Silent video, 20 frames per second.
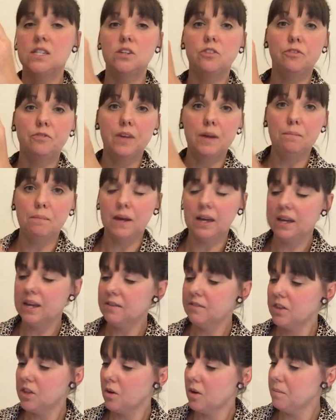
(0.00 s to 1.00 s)
does still fit me,
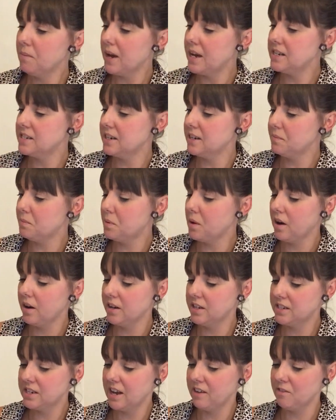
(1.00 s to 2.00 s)
even though I made it
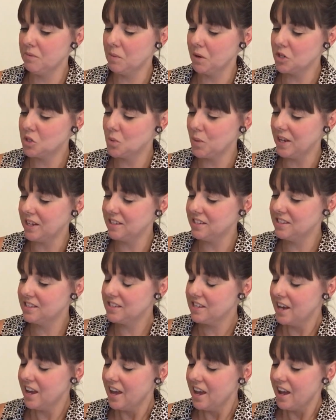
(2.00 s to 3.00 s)
prior to having my
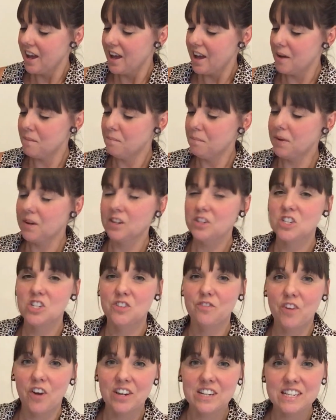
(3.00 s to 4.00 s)
twins. But I
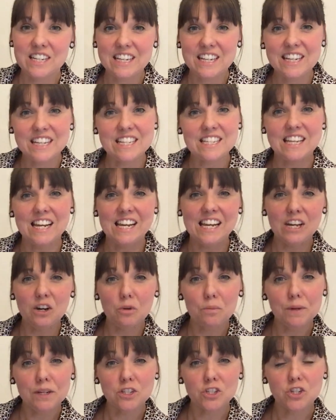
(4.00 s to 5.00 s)
just find it is a
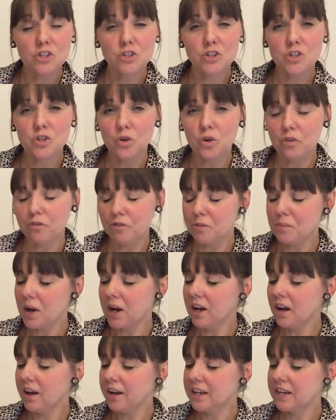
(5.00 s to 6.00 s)
little bit too short for
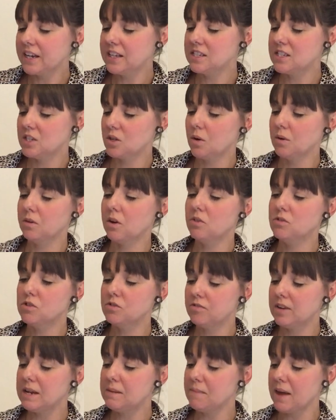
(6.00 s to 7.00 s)
my liking, so I'm going
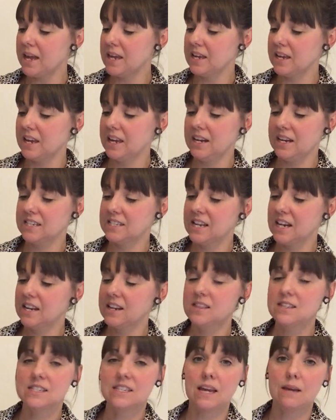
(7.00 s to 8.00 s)
to remake it in
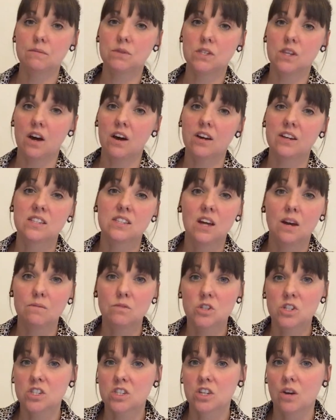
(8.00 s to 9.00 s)
exactly the same size.
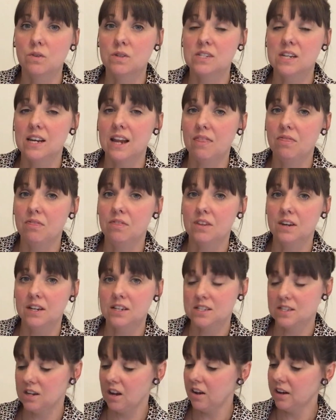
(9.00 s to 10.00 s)
I'm just going to lengthen
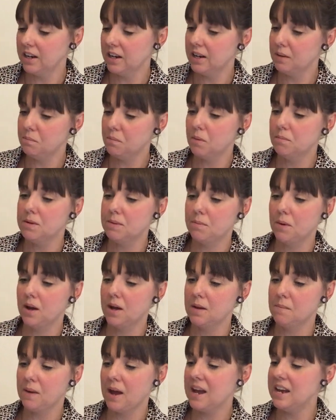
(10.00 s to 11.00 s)
it slightly, probably
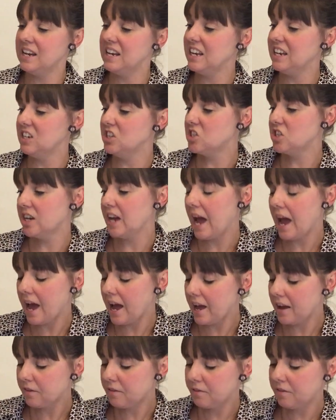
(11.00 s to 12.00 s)
by about an inch and a
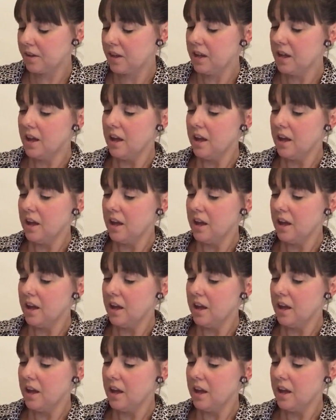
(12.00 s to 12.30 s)
half.